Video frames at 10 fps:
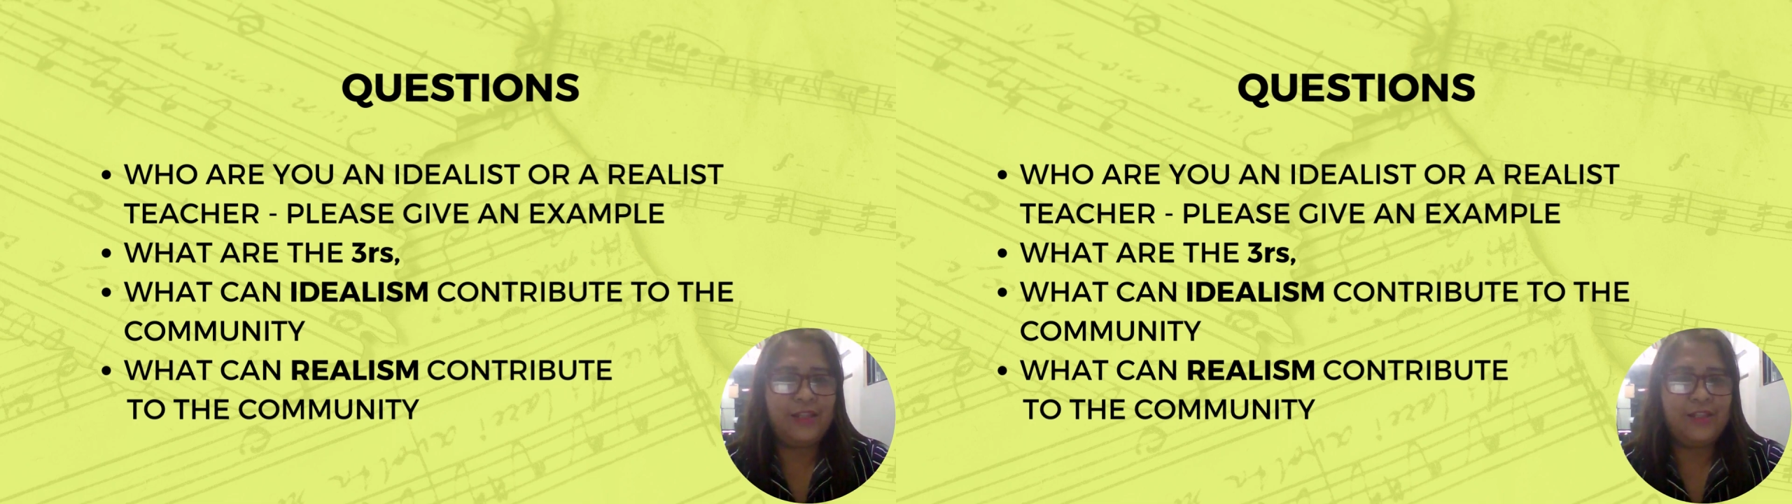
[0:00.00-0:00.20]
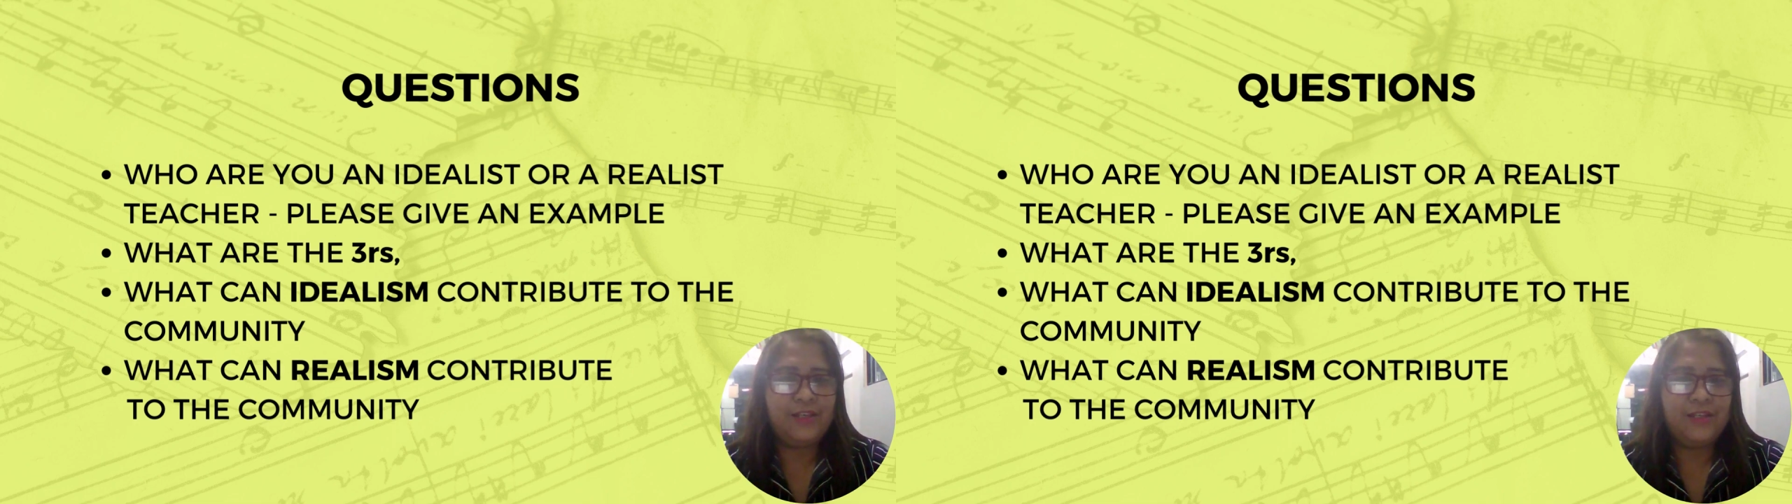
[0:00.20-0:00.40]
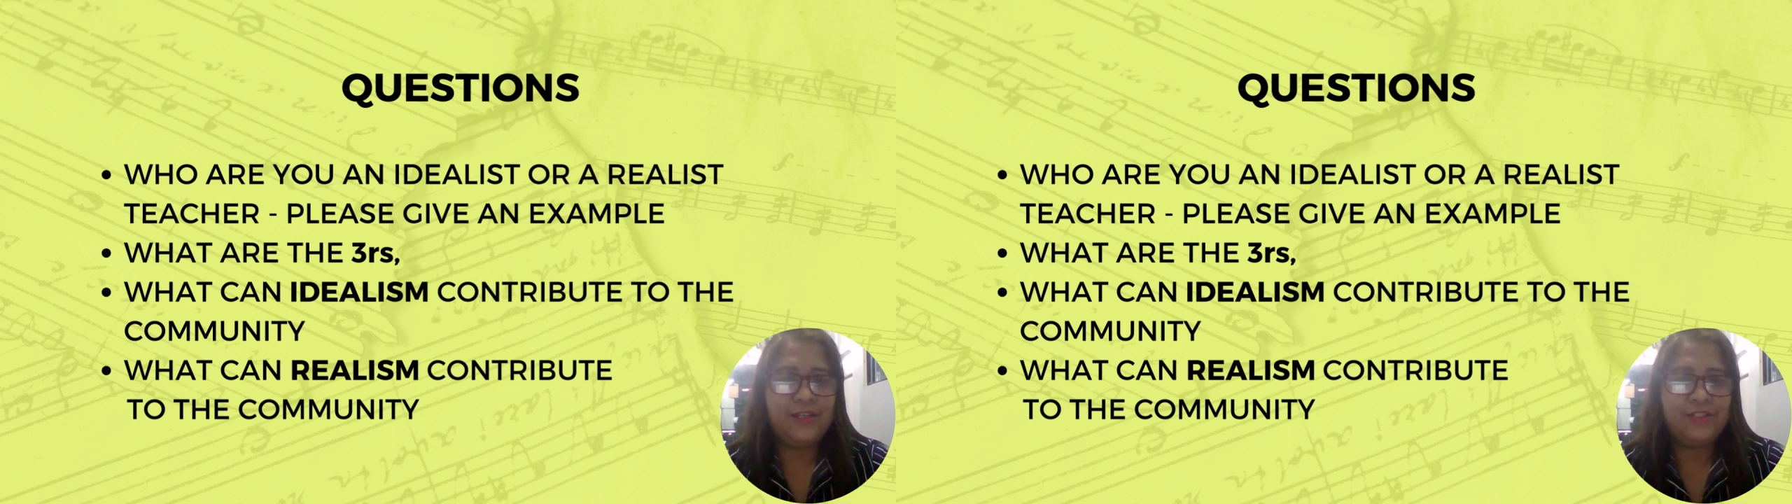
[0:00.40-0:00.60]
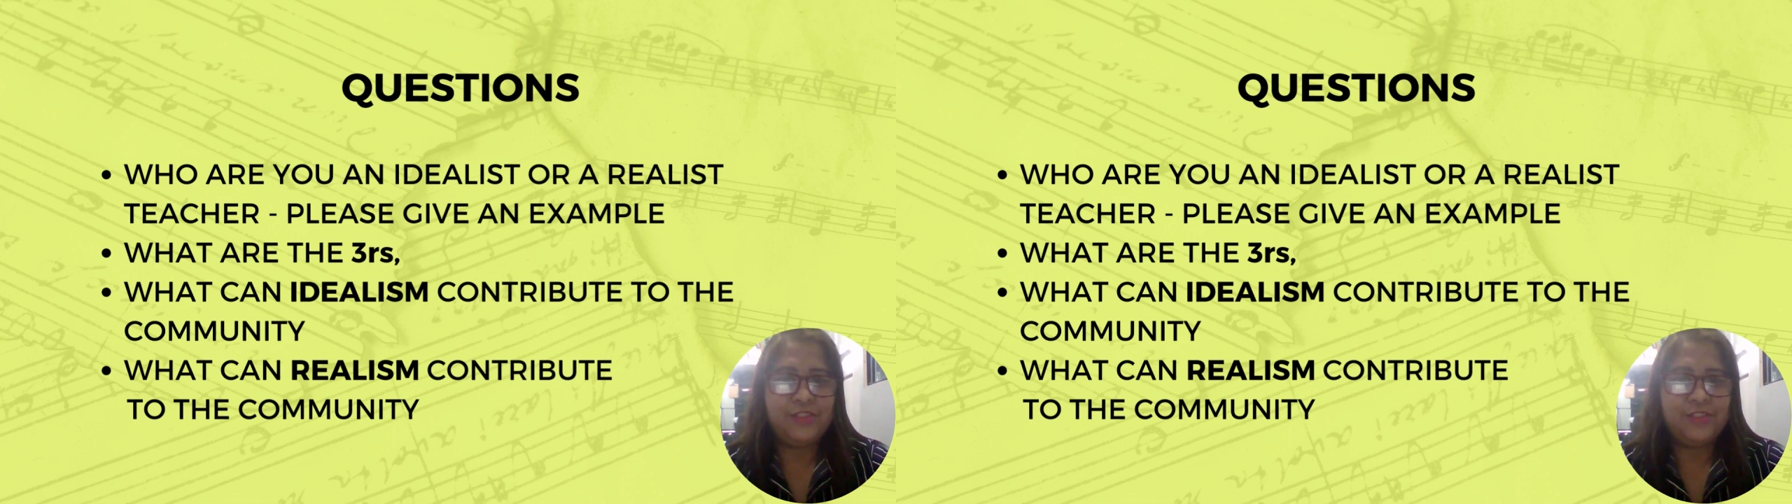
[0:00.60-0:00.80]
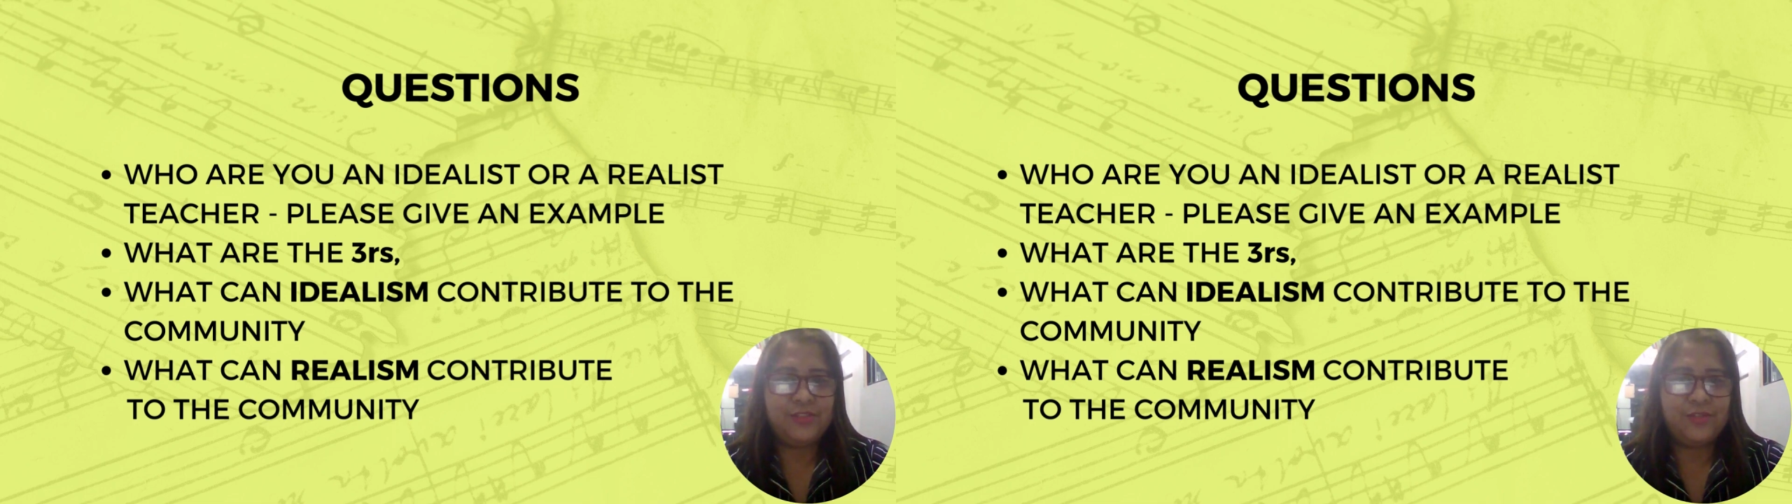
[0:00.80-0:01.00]

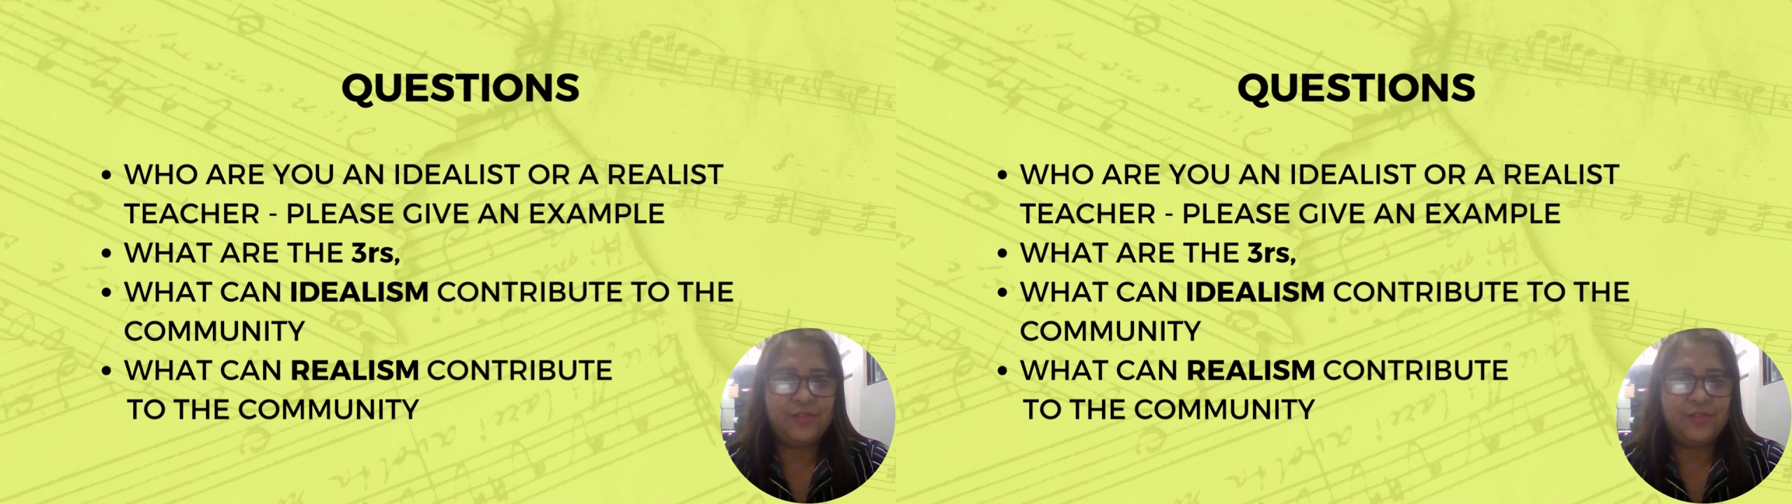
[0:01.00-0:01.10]
idealist